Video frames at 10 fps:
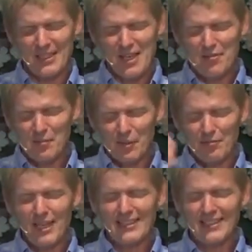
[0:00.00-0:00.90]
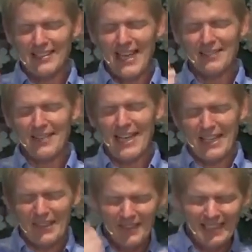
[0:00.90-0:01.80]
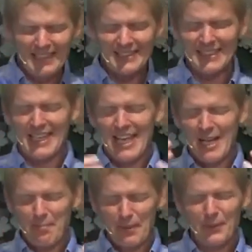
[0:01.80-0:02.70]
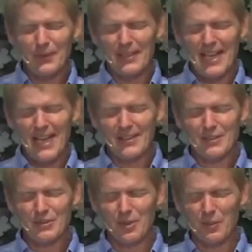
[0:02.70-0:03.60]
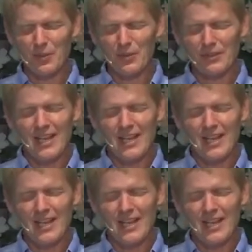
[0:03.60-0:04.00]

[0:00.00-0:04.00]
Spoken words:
from reflecting that light cleanly and purely out into our world.